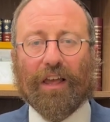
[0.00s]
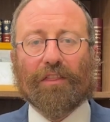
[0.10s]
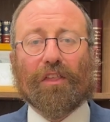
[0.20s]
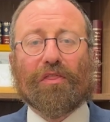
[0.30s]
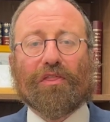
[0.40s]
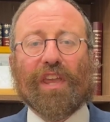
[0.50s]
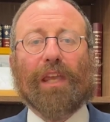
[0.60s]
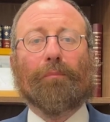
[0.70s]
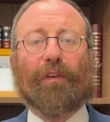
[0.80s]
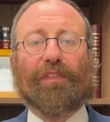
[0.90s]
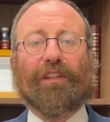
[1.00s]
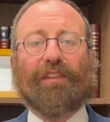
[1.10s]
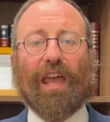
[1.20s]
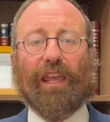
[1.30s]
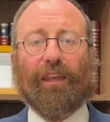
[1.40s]
The theme of the
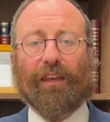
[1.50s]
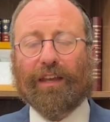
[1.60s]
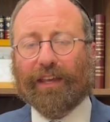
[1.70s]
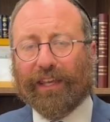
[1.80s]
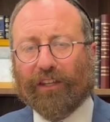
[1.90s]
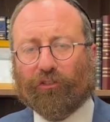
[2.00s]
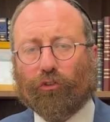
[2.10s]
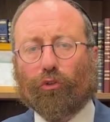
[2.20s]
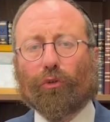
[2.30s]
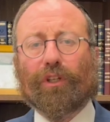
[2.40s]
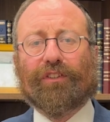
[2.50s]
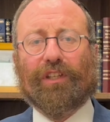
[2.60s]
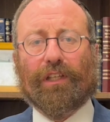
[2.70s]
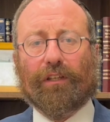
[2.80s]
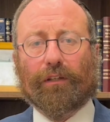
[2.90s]
day is
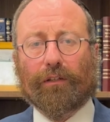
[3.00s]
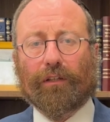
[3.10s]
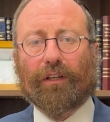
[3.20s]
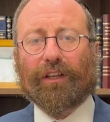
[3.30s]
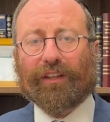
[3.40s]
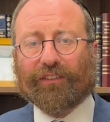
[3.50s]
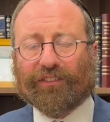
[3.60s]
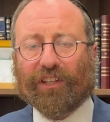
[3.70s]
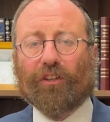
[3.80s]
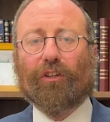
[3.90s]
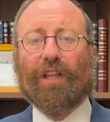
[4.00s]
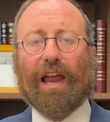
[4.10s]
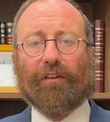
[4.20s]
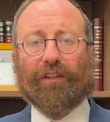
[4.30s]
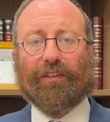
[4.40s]
unity,
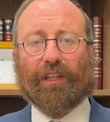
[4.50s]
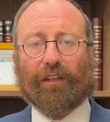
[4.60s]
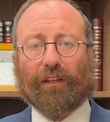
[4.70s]
singularity.